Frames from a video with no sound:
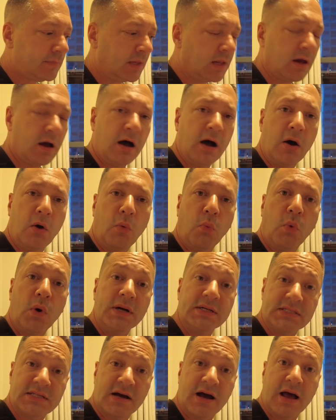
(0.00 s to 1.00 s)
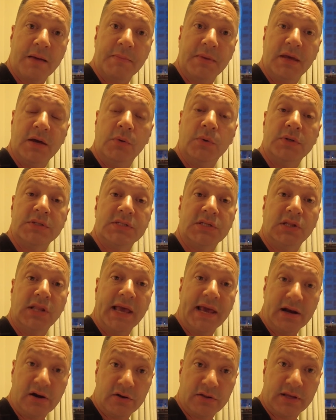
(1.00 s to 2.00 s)
one time it was
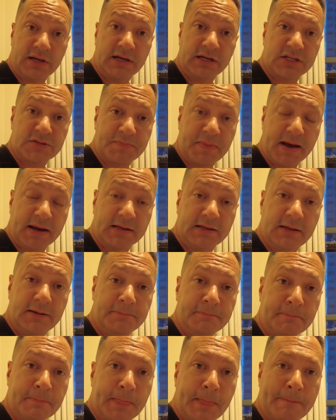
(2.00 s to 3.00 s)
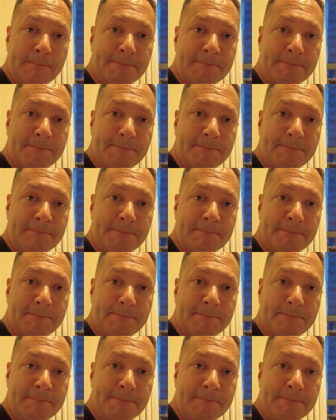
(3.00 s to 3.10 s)
later than expected,